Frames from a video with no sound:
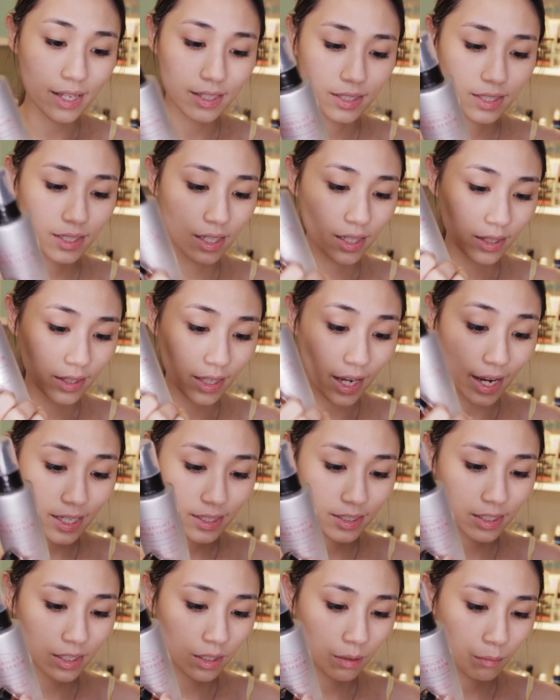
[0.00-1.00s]
see
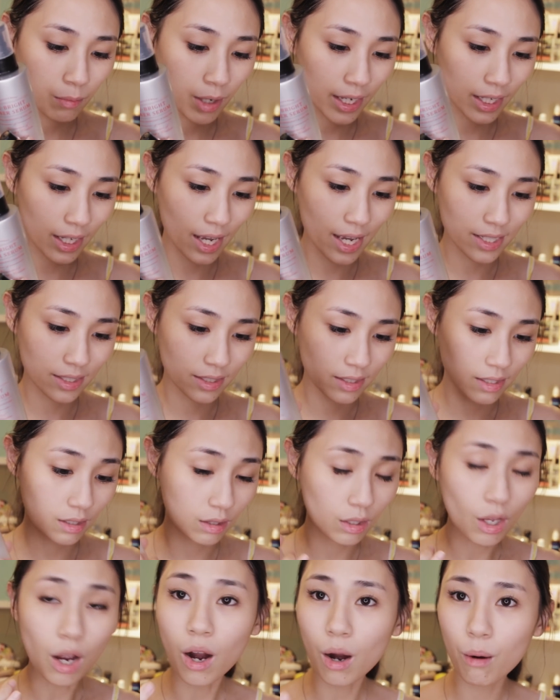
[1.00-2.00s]
niacinamide as the
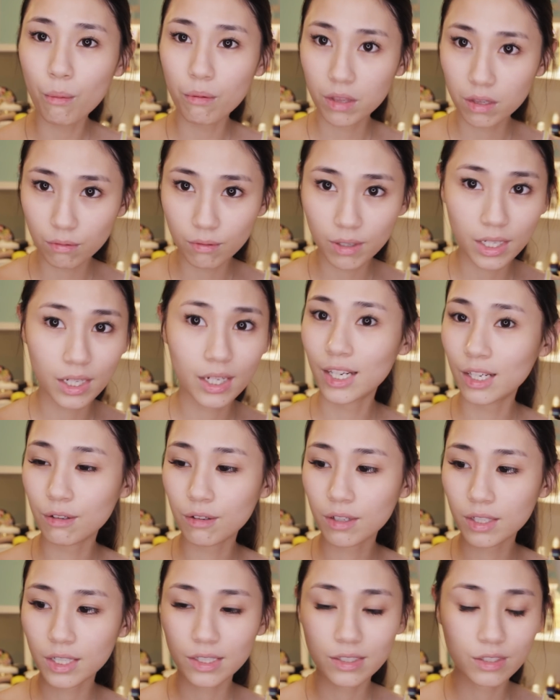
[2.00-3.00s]
top 3
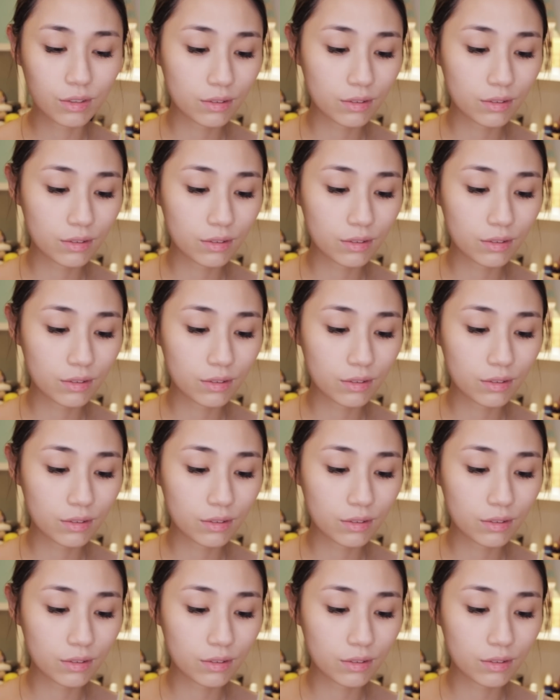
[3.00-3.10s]
ingredients,